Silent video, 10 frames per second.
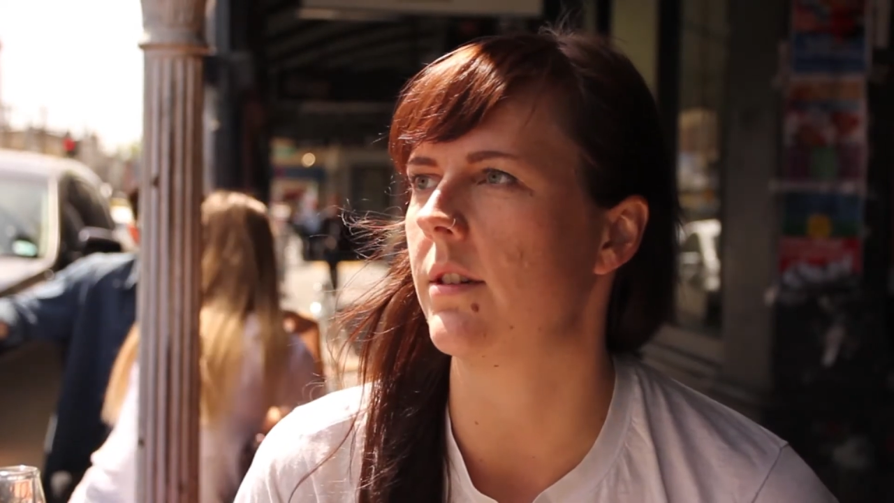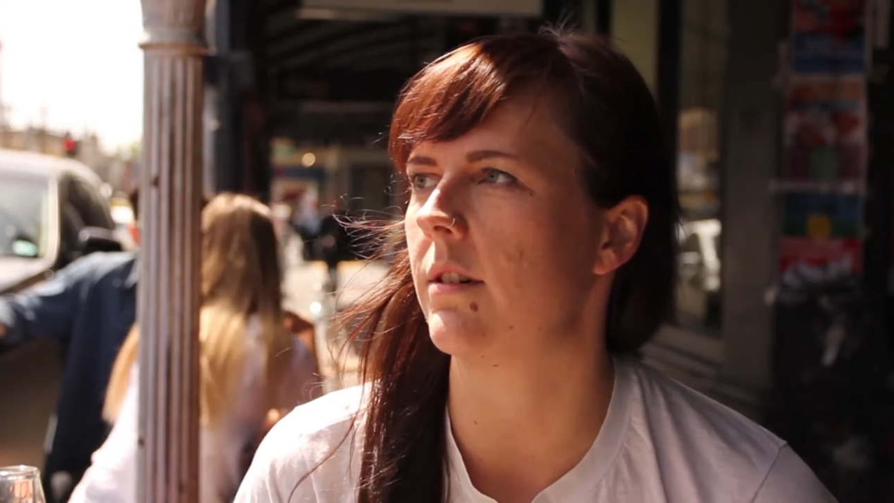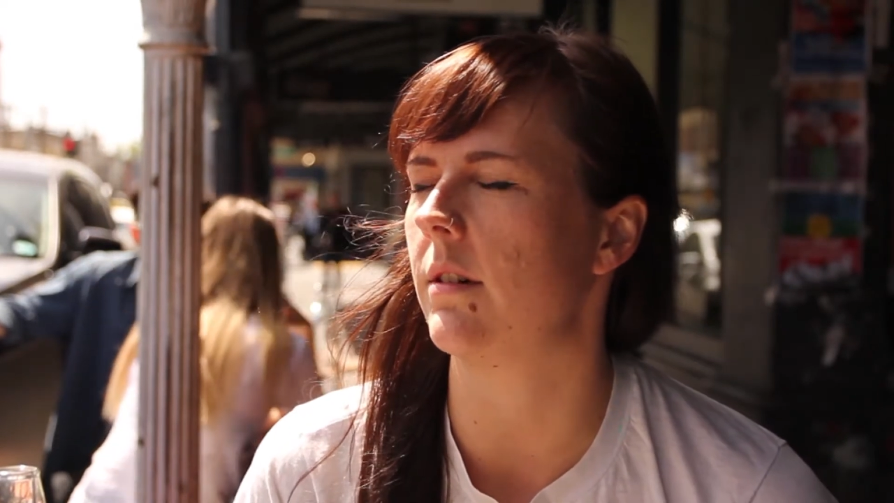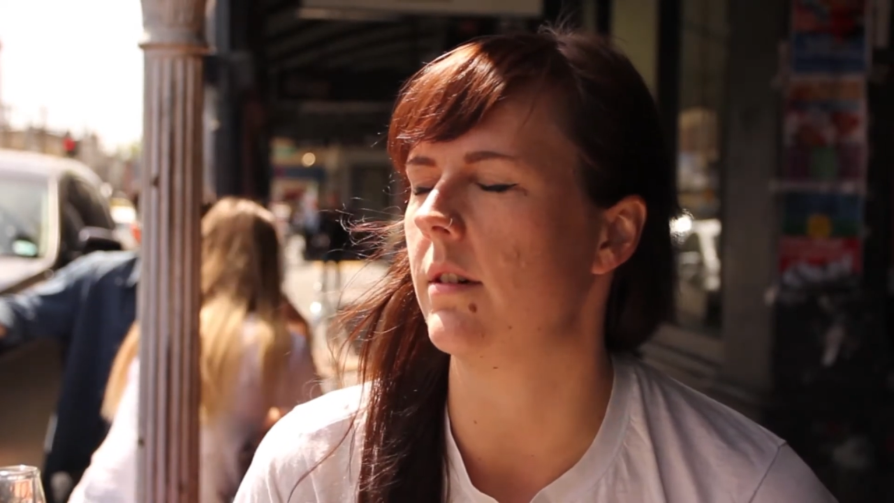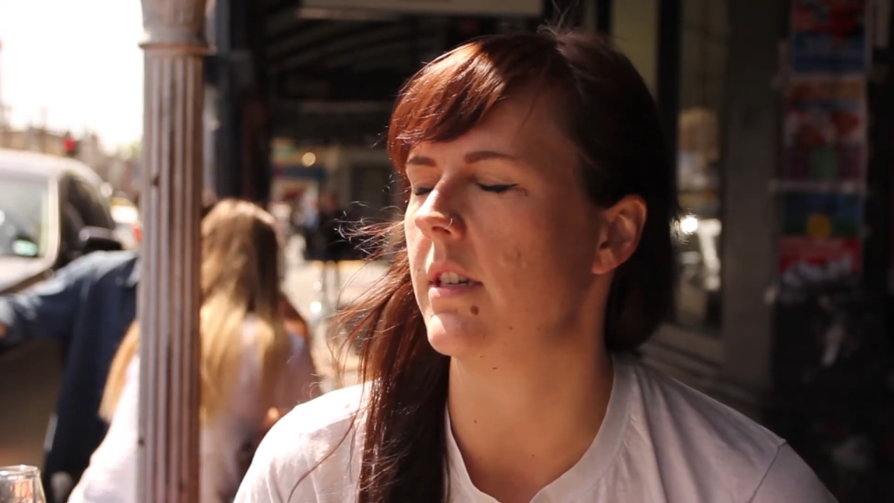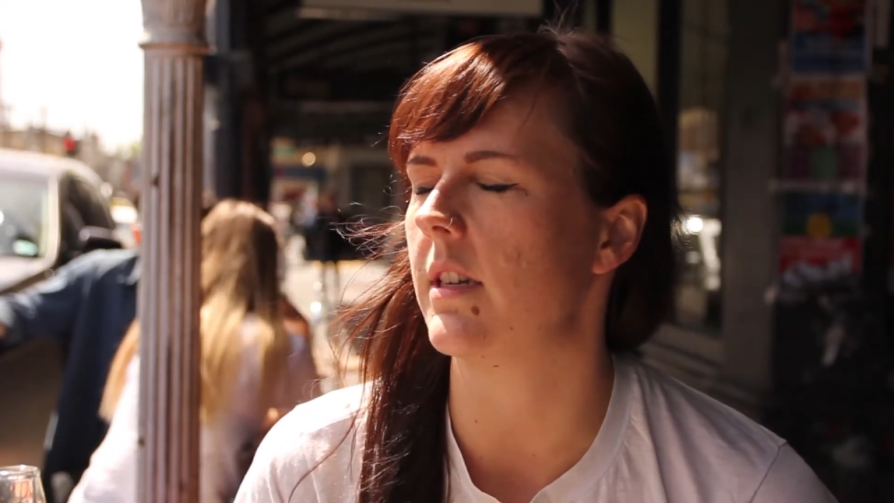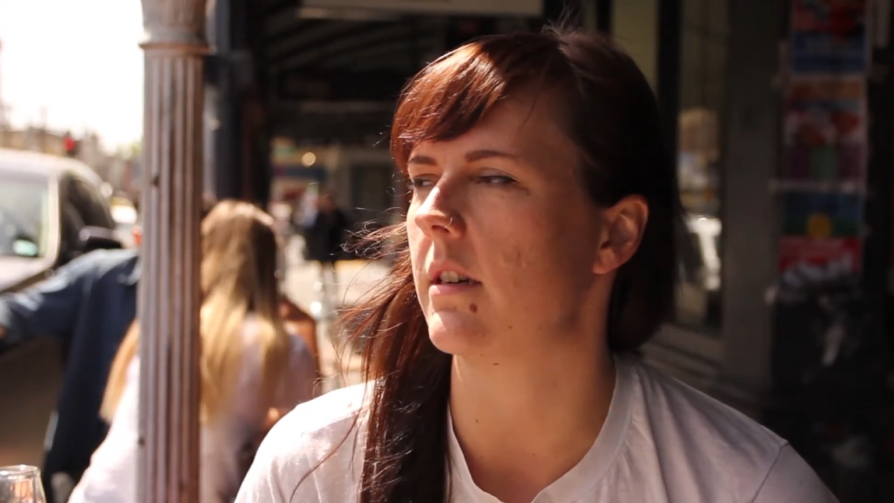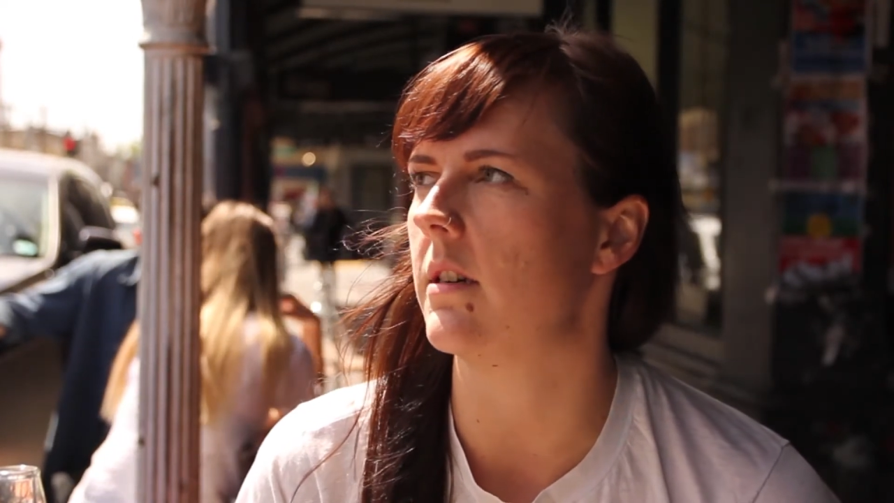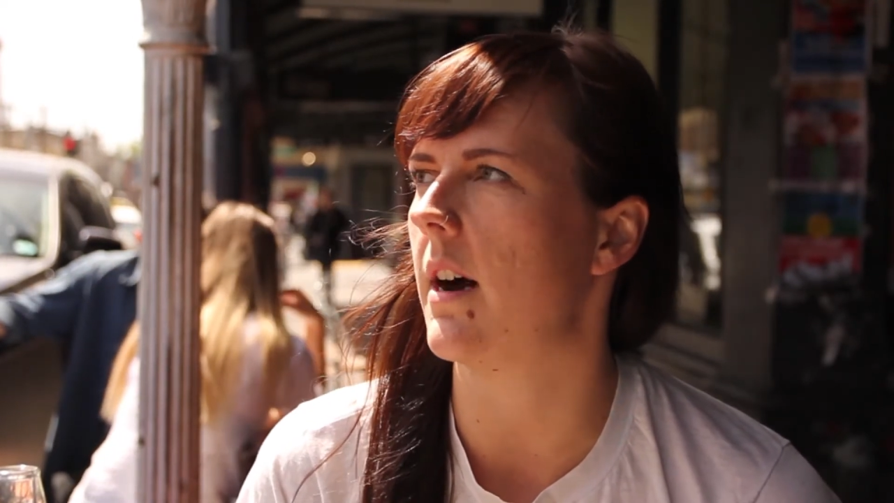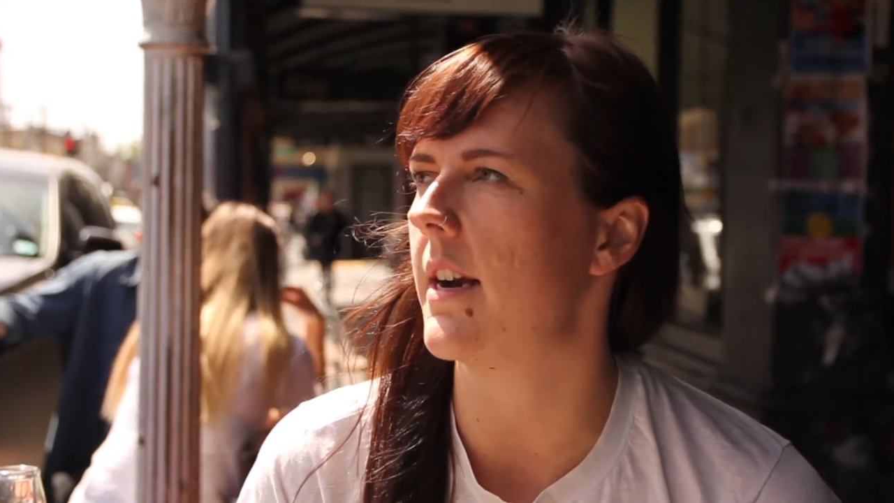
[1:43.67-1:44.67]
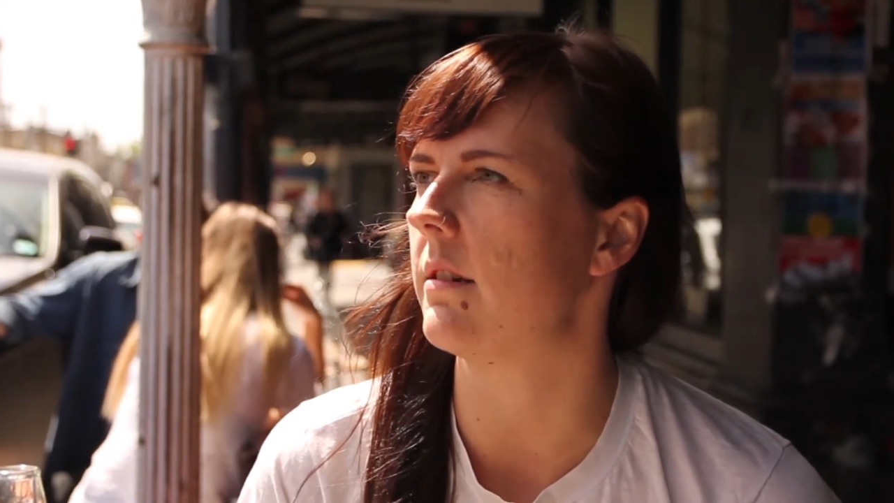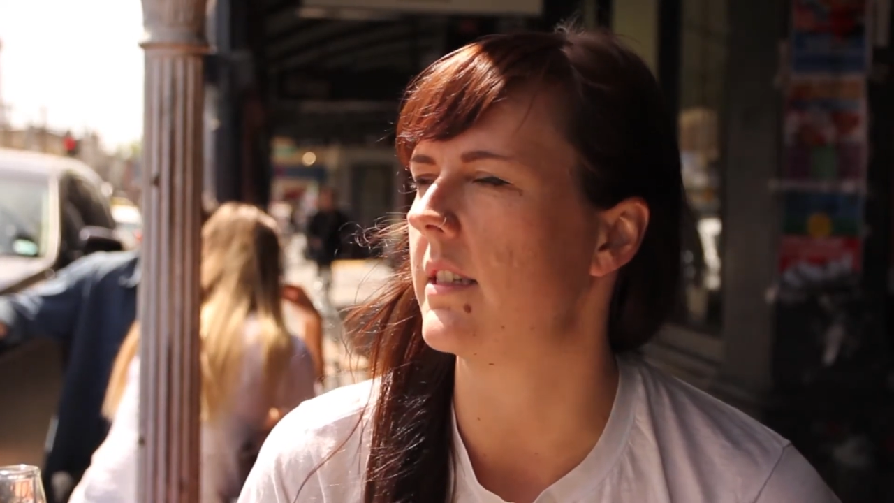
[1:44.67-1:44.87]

in year 9 or